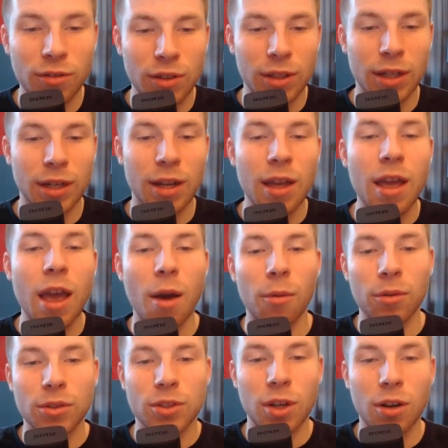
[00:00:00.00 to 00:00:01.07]
cleared. And
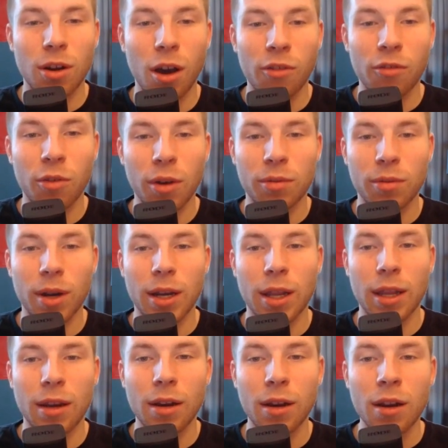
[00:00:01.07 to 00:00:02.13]
we'll start off with right
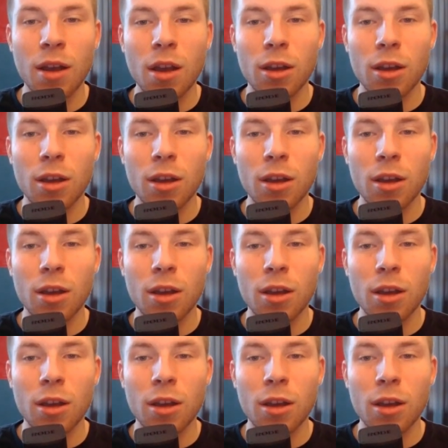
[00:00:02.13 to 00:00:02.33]
here.